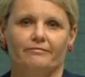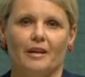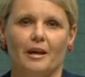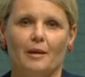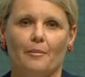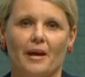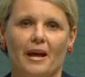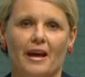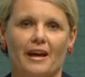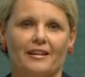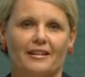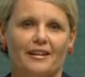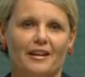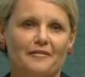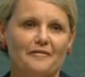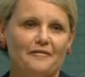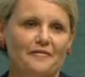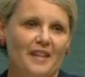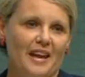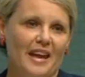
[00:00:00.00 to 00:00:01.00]
about a
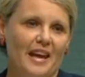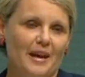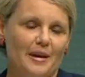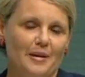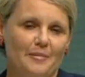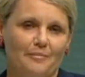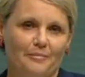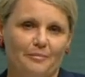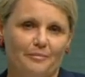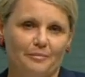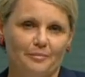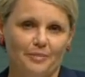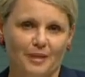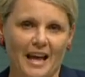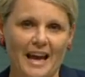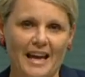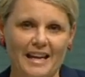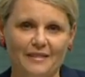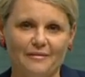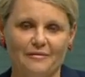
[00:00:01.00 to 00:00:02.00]
fair
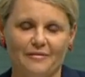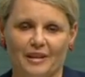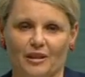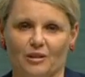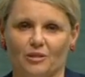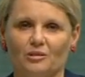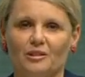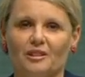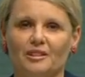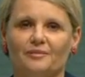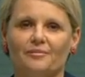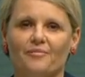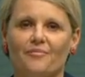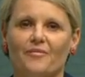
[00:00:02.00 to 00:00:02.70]
playing field